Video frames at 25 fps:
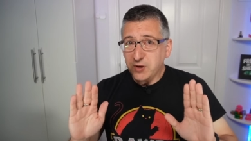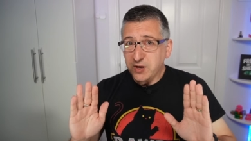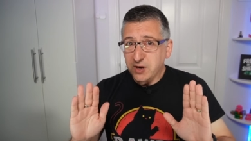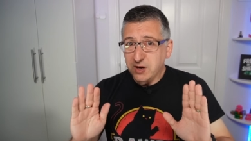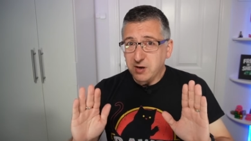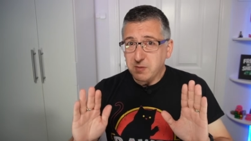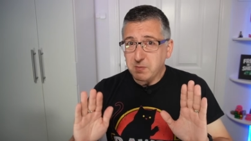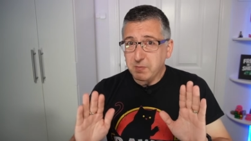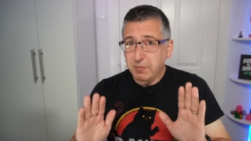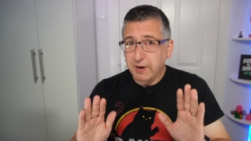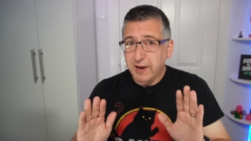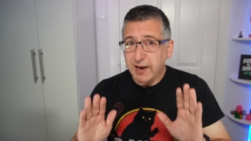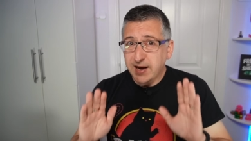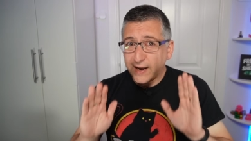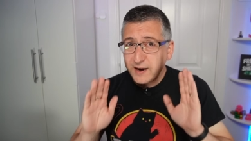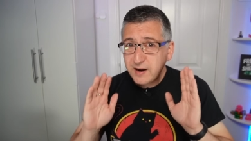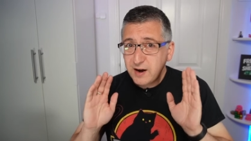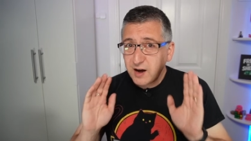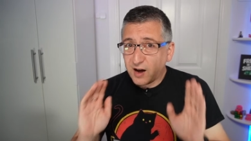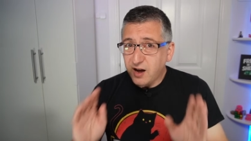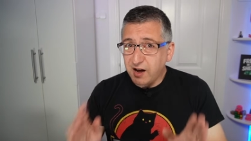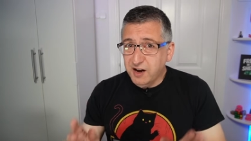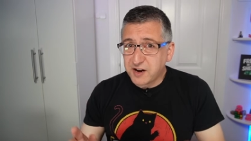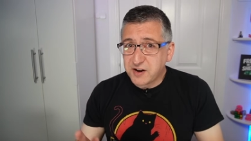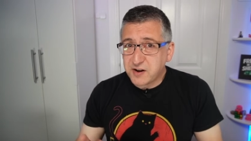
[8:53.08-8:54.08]
you complain,
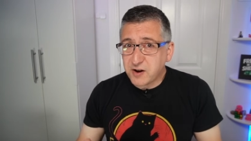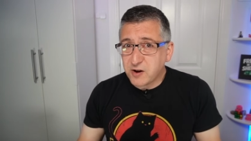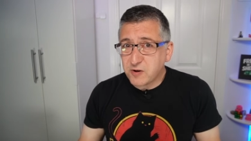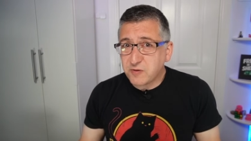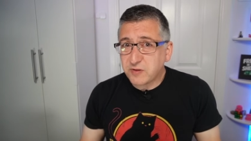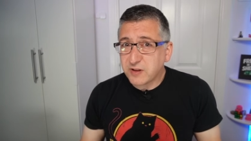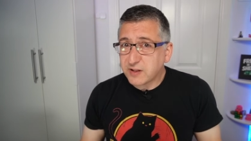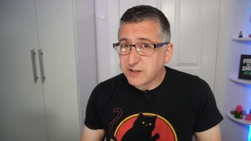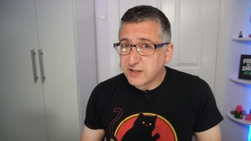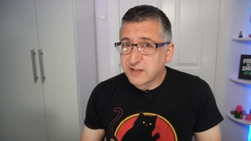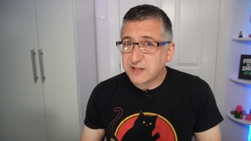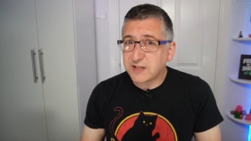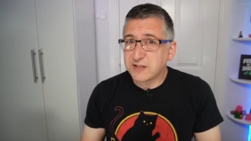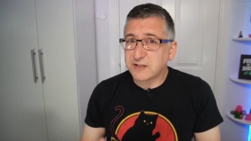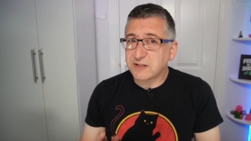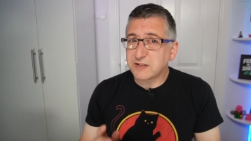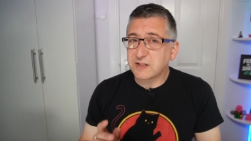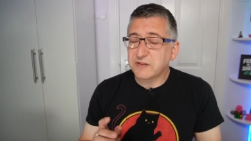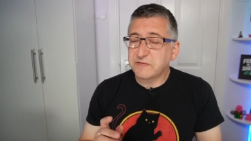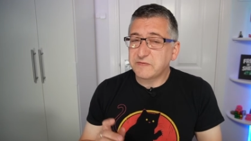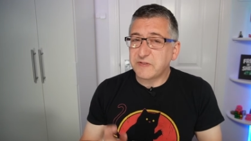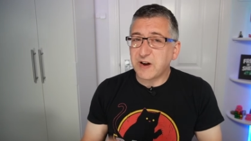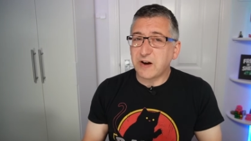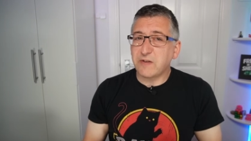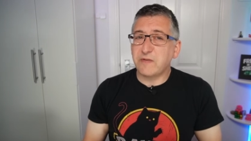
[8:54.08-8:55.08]
I know that this isn't
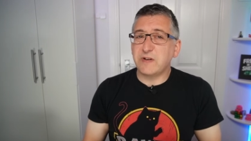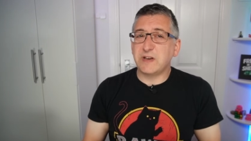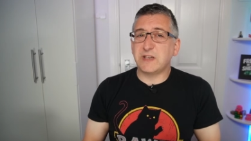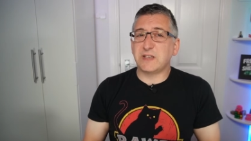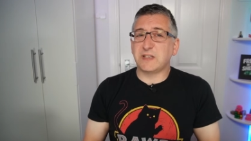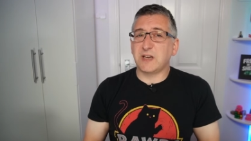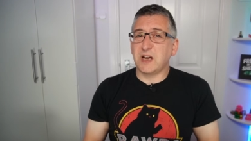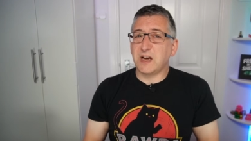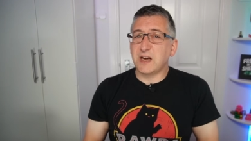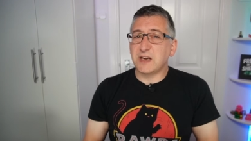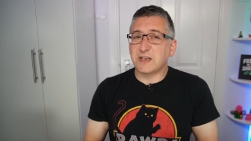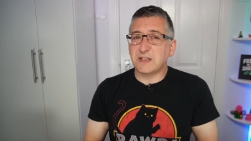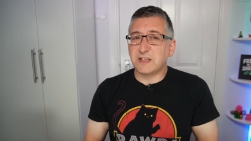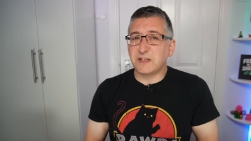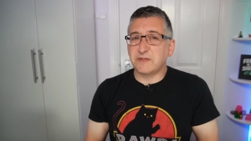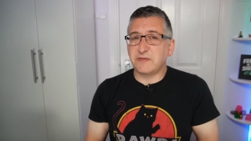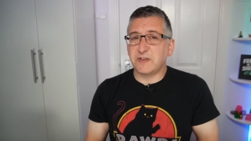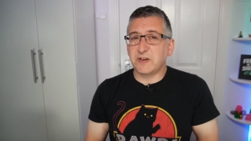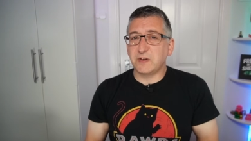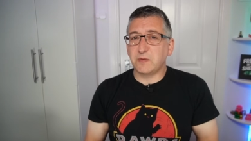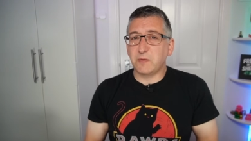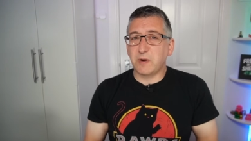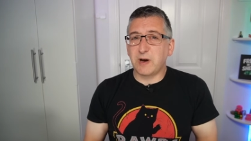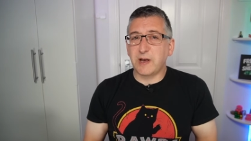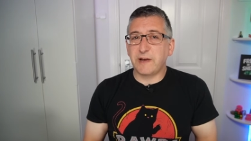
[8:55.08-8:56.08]
a very
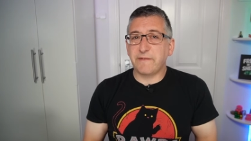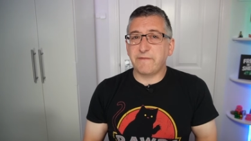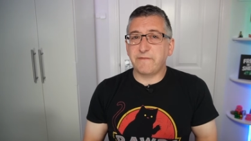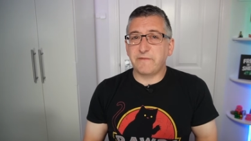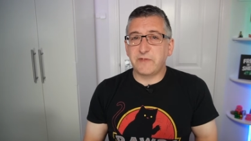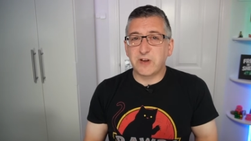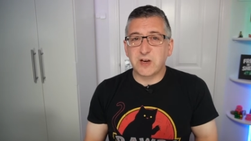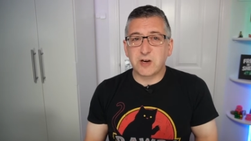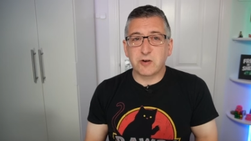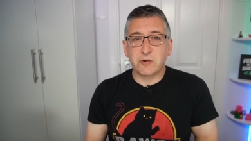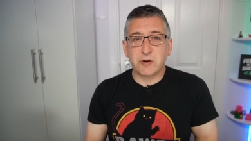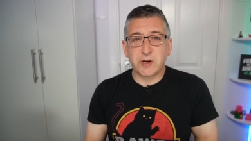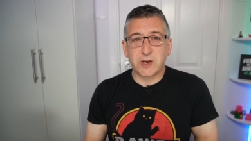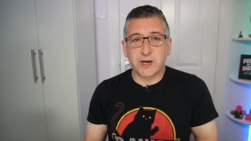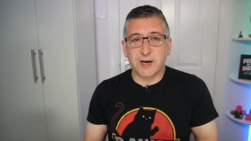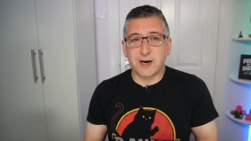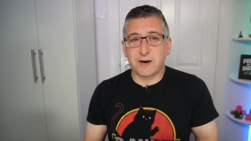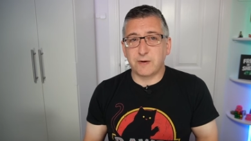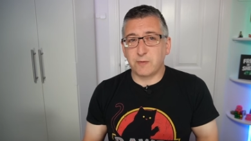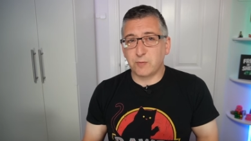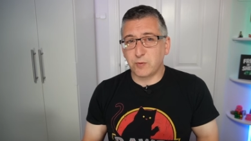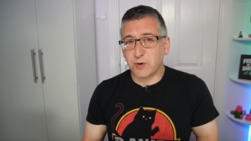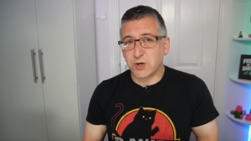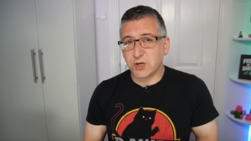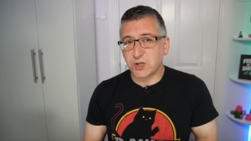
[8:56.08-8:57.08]
scientific way of figuring
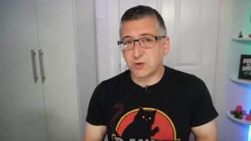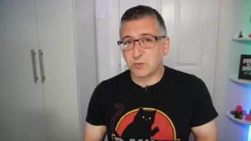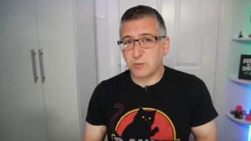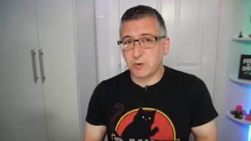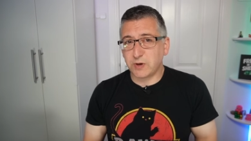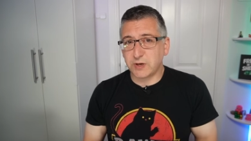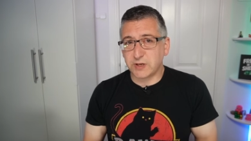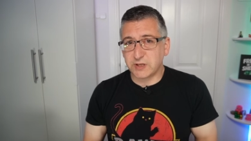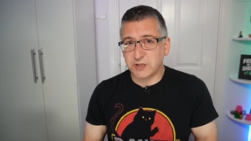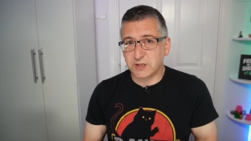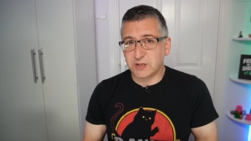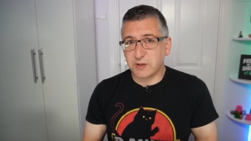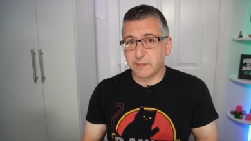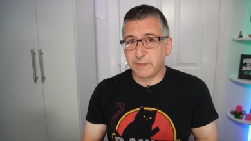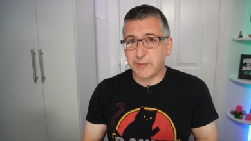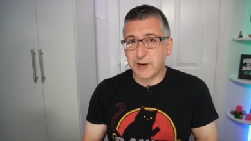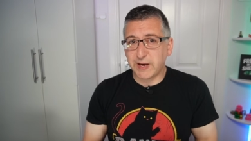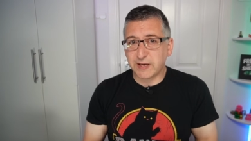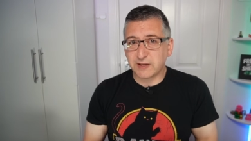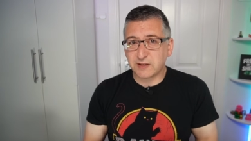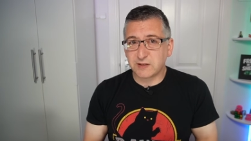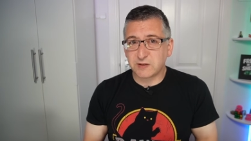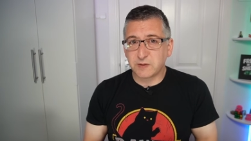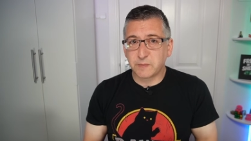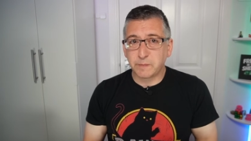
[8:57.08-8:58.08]
out which one is the
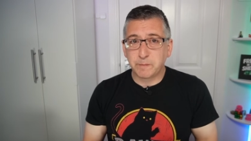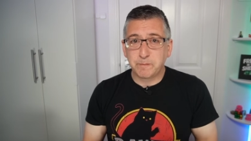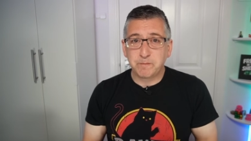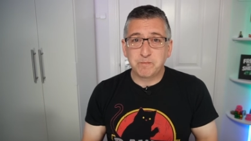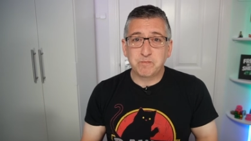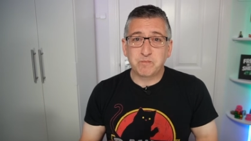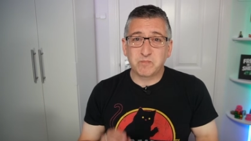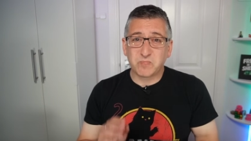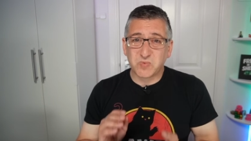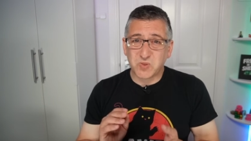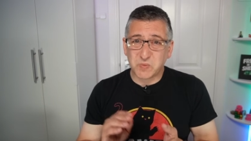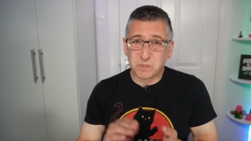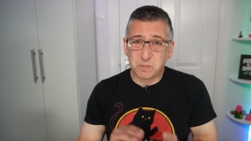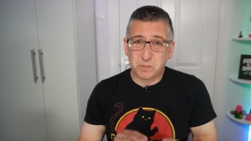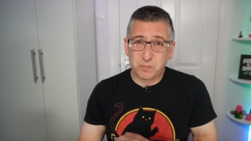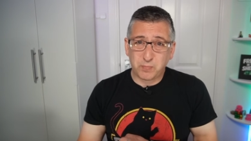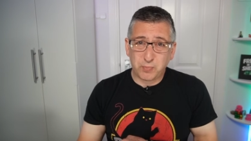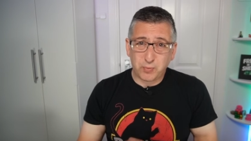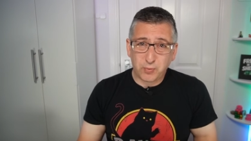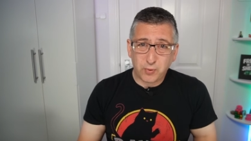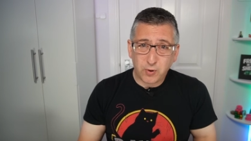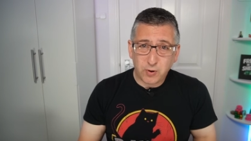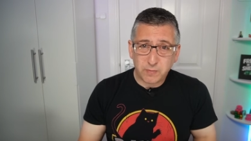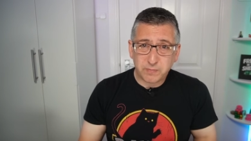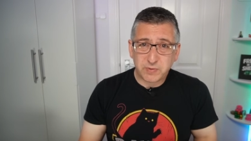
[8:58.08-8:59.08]
best. The
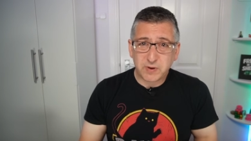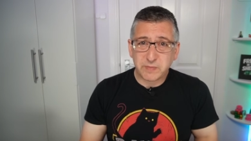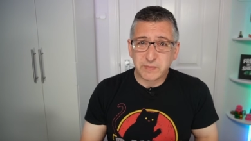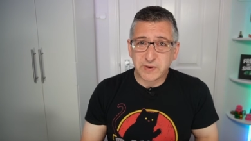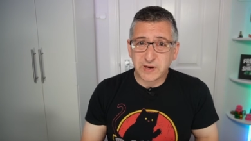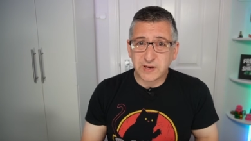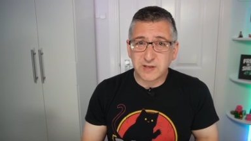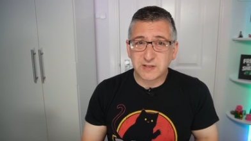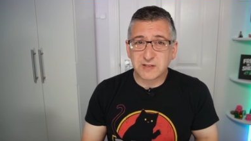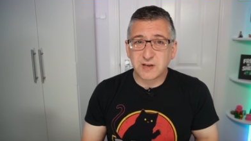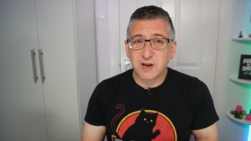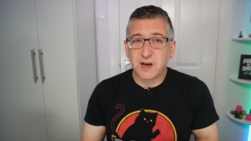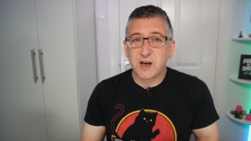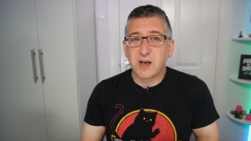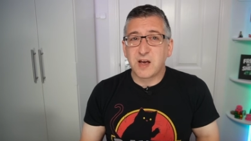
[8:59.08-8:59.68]
problem is